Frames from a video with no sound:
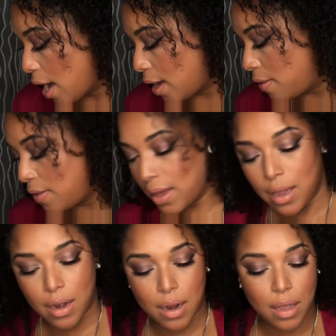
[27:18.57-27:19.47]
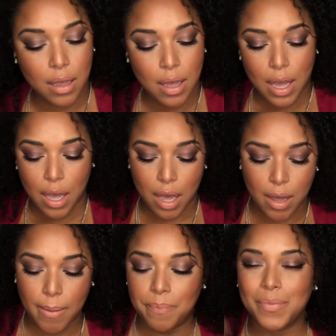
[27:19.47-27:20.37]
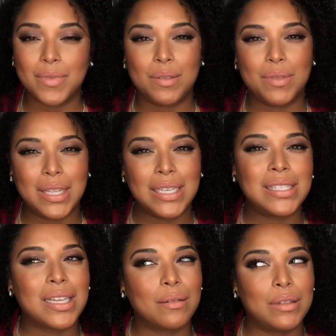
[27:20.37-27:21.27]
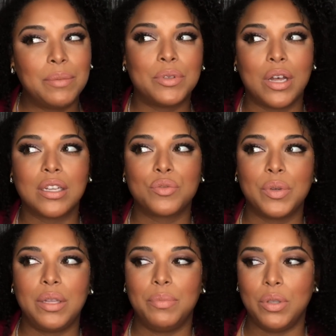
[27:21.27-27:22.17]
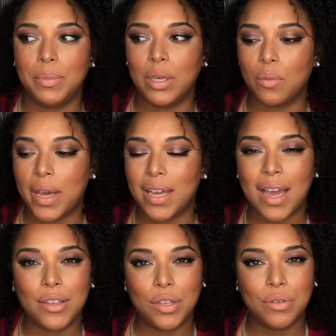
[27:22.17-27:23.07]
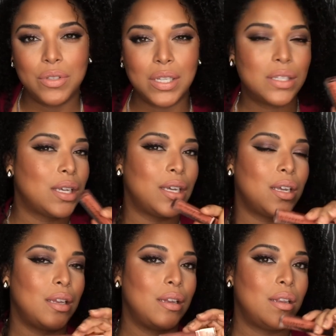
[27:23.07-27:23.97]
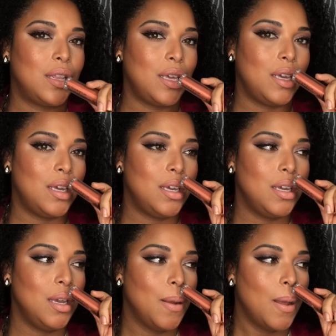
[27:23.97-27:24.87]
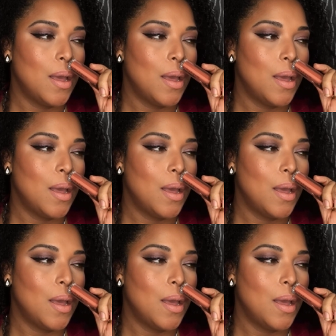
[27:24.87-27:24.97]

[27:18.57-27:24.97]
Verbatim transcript: And then um, this lip gloss really blew me away. I used this in the